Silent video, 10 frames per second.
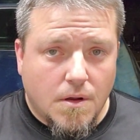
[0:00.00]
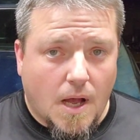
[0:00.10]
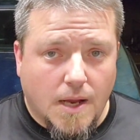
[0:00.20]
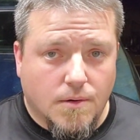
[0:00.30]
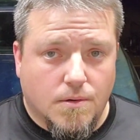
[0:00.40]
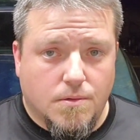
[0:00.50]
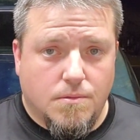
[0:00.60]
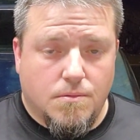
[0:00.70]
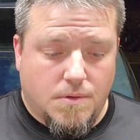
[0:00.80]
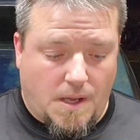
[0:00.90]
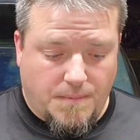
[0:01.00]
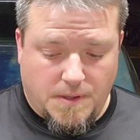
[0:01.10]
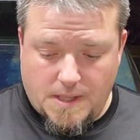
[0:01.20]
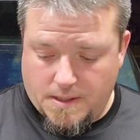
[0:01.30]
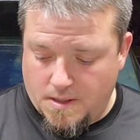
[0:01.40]
I mean
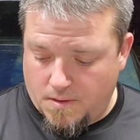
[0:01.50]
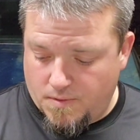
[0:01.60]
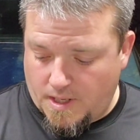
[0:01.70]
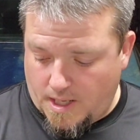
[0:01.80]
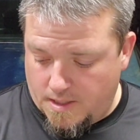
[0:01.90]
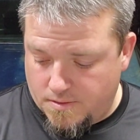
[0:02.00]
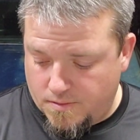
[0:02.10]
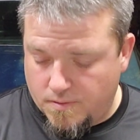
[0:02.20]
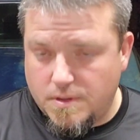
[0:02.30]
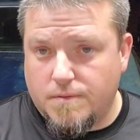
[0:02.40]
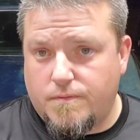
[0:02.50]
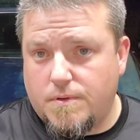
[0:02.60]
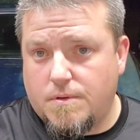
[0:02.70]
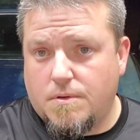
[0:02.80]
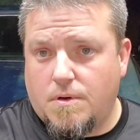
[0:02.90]
that nut would have had to
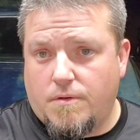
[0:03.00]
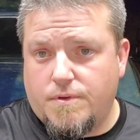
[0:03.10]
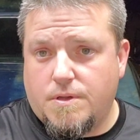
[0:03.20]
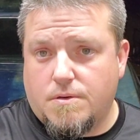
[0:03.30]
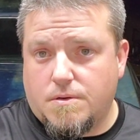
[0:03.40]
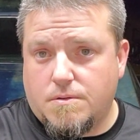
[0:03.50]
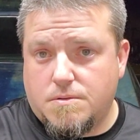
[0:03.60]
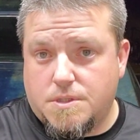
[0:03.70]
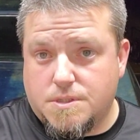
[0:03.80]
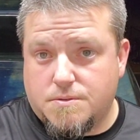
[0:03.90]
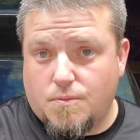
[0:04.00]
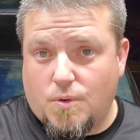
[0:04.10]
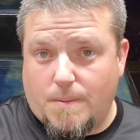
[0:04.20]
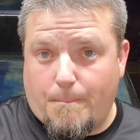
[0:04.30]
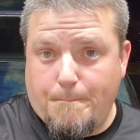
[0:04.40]
have either just
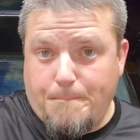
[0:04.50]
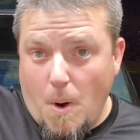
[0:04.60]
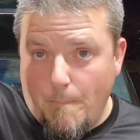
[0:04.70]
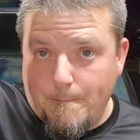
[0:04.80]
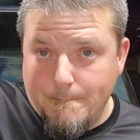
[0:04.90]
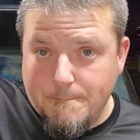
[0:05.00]
went boop.